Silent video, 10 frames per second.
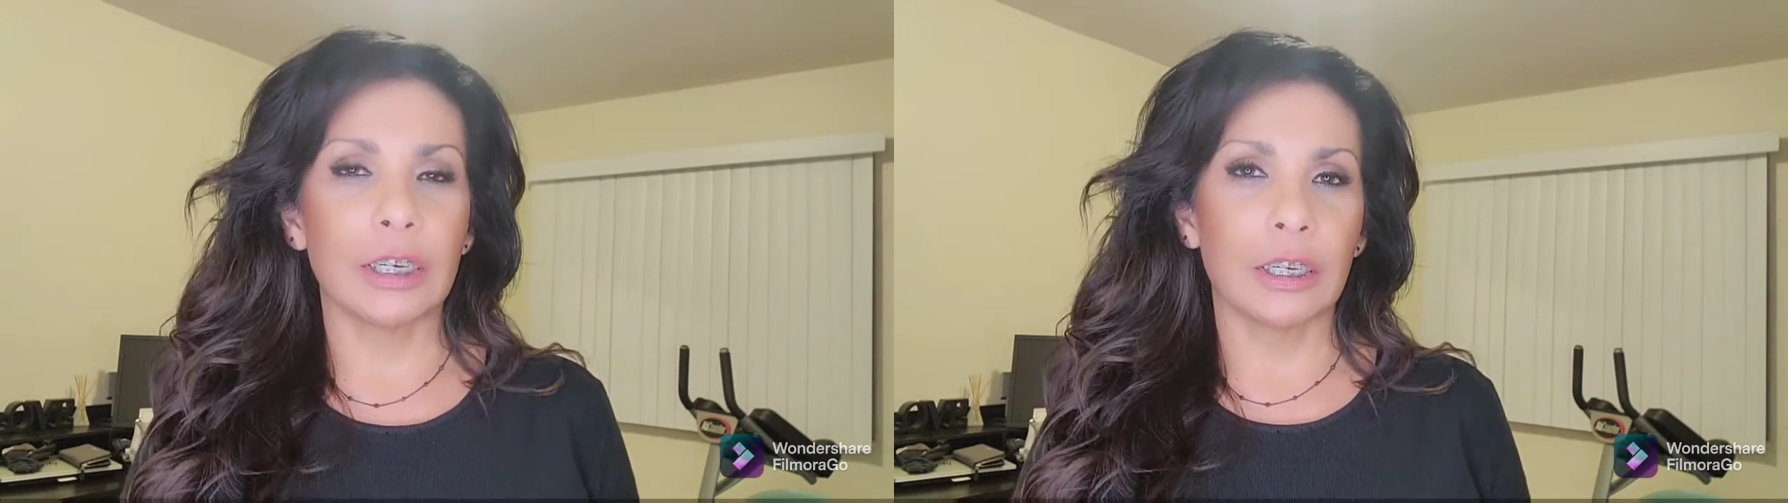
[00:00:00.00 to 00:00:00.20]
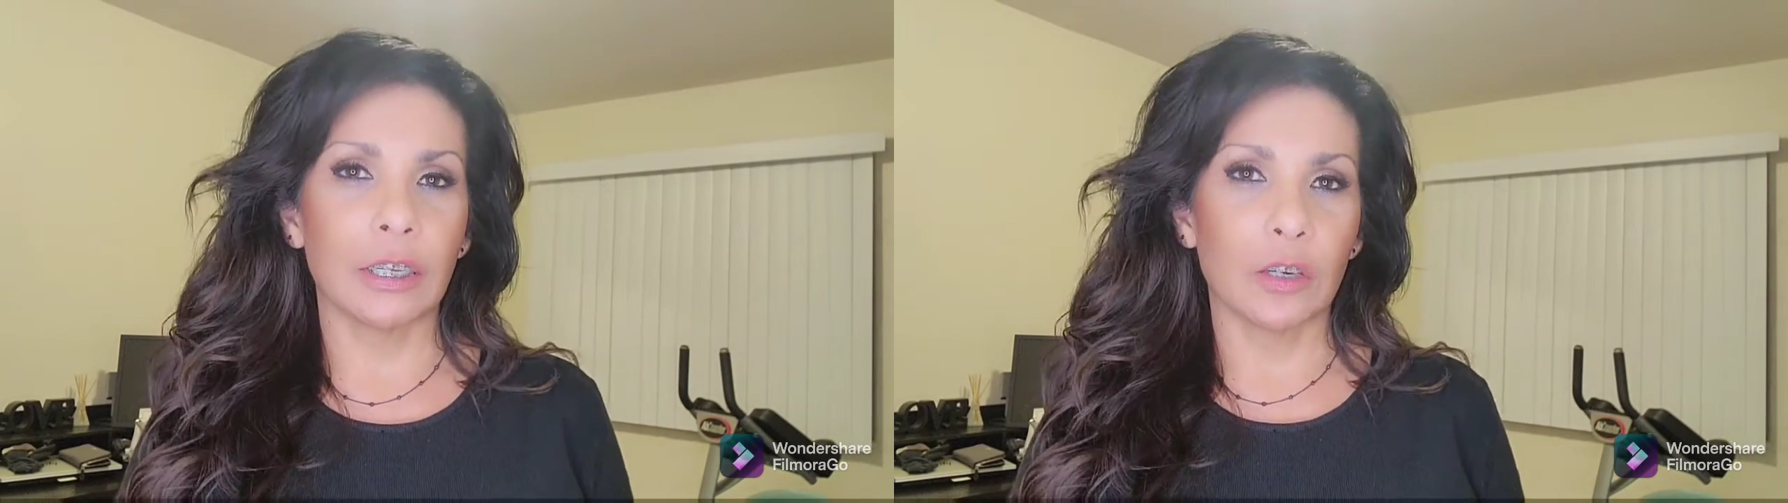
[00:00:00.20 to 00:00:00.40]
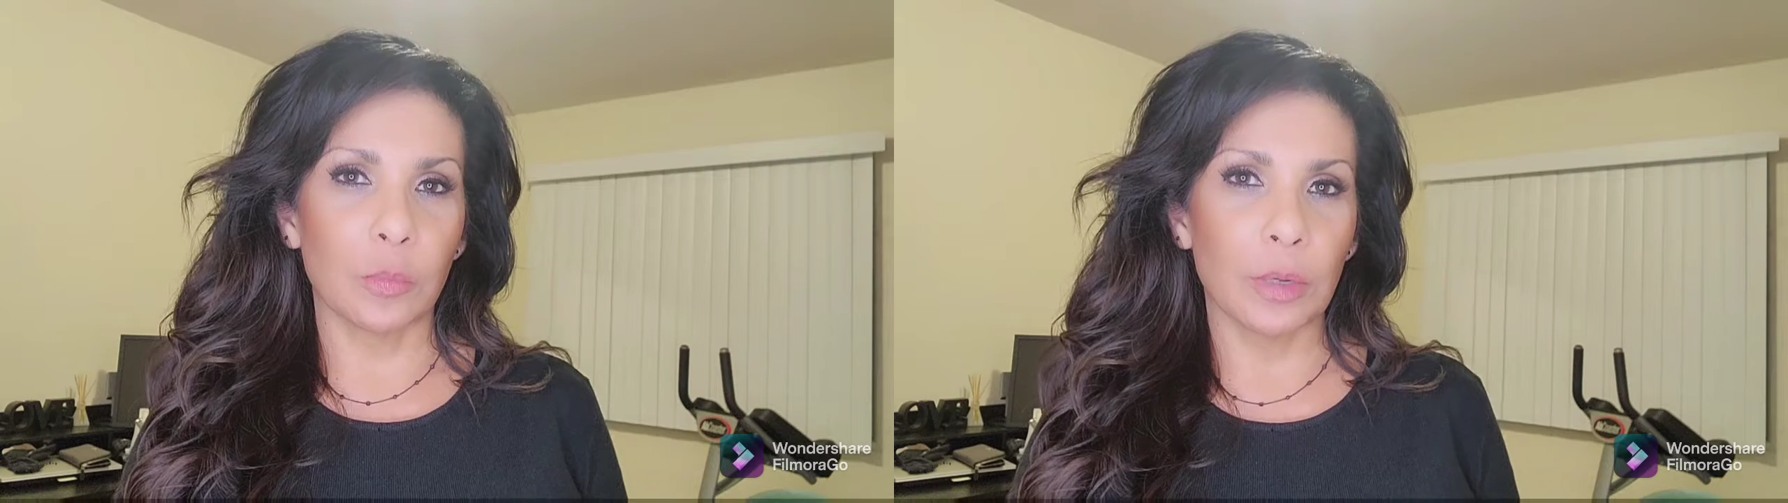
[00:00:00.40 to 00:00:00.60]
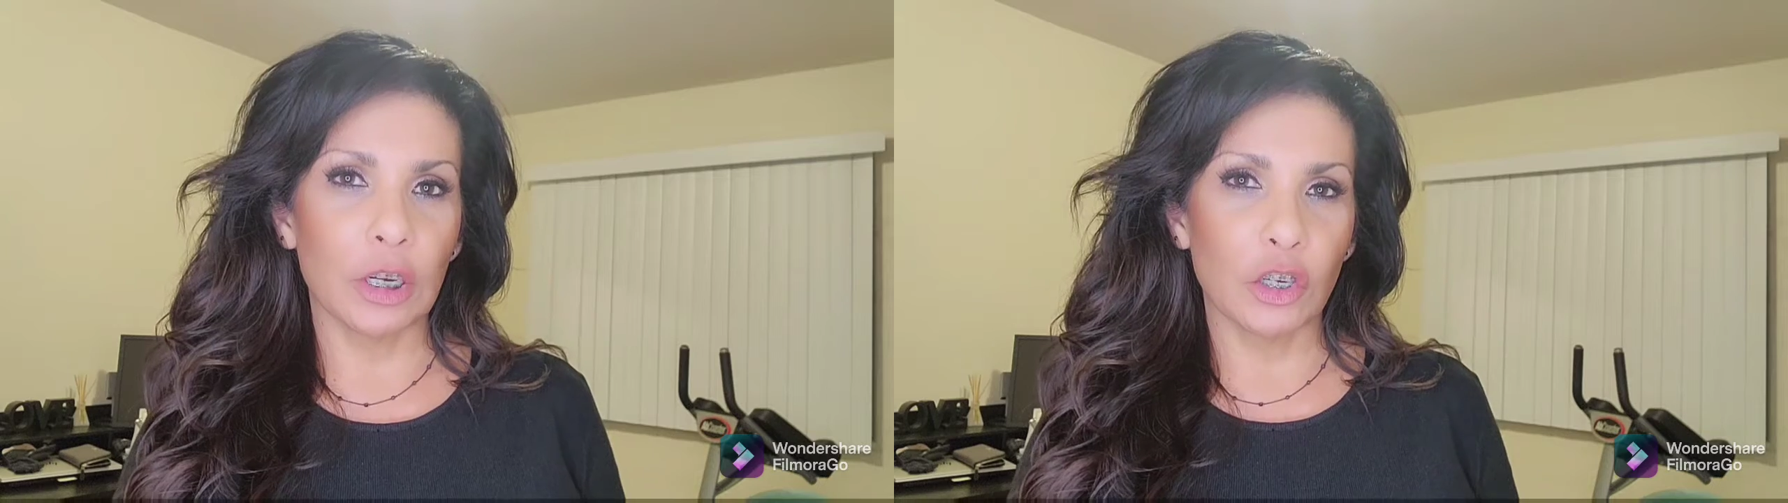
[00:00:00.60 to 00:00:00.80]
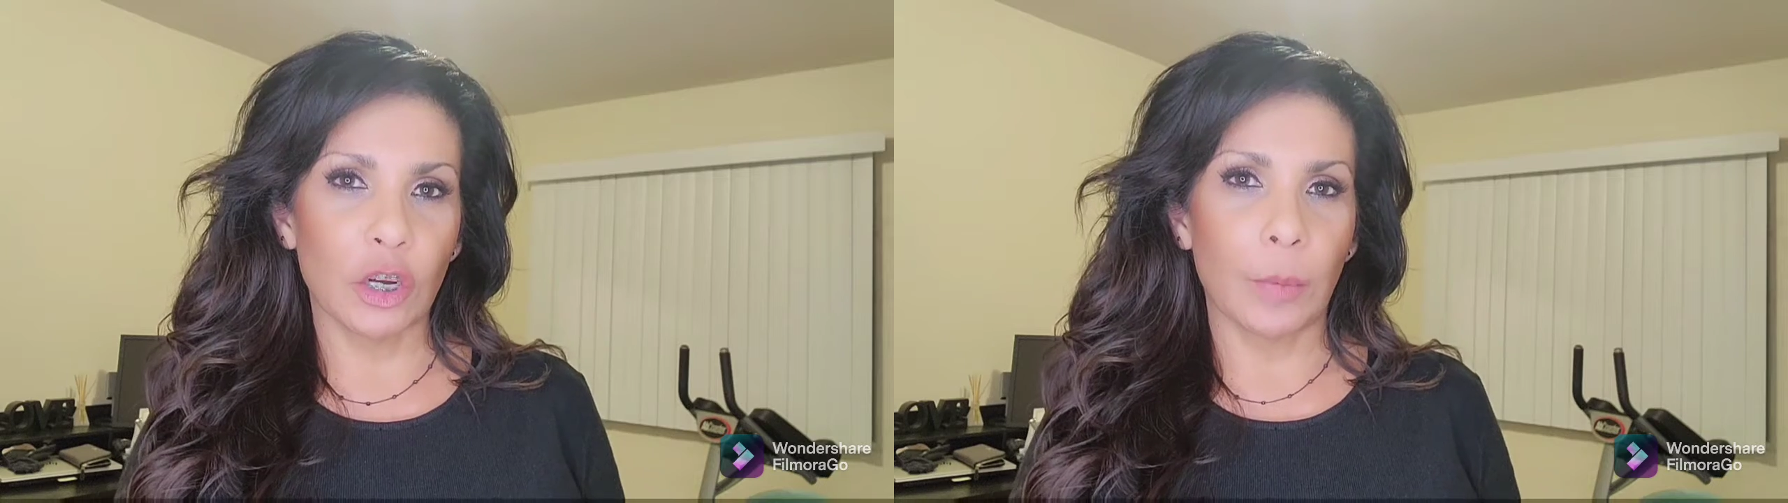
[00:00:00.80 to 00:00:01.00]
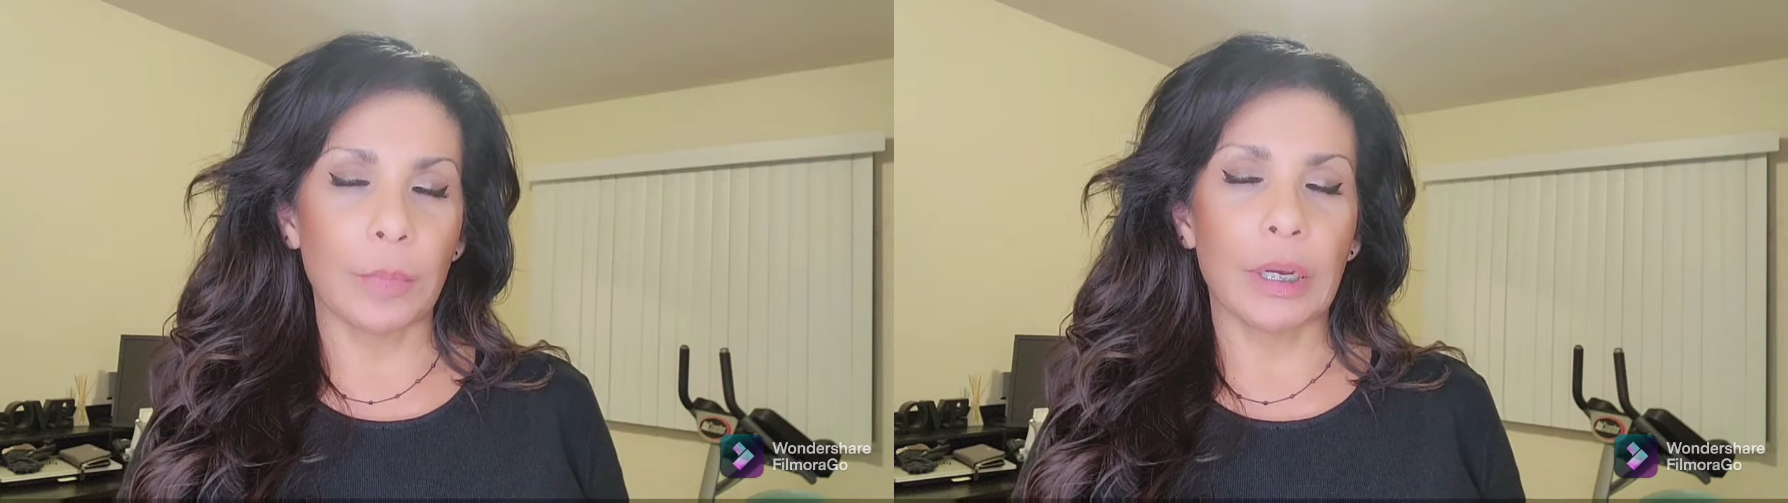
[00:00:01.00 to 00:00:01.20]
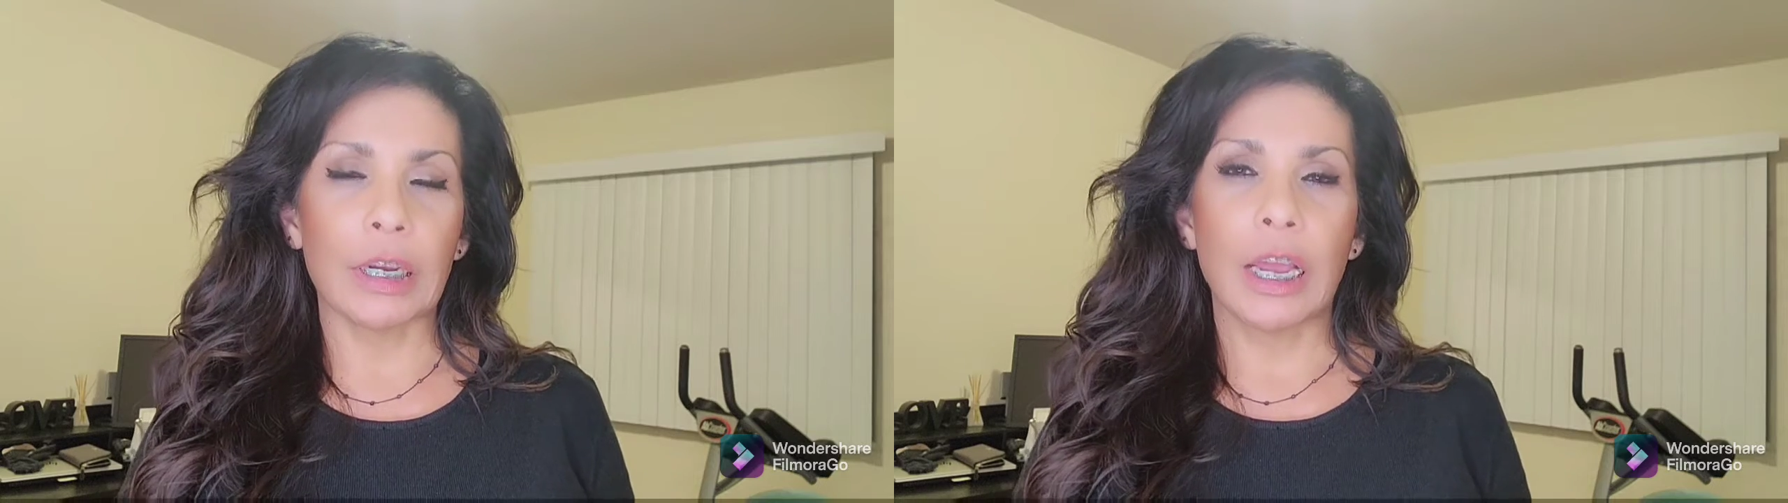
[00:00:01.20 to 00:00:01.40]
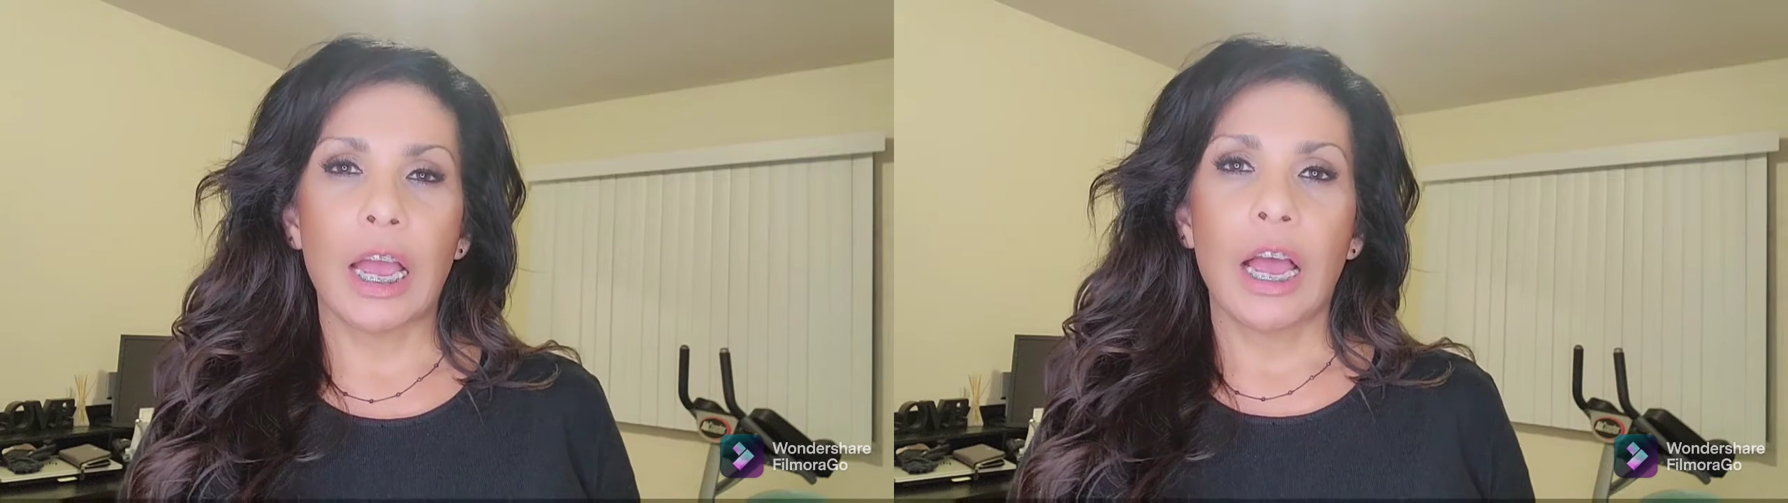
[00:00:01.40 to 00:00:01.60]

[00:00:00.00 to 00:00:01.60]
did a little bit of shopping.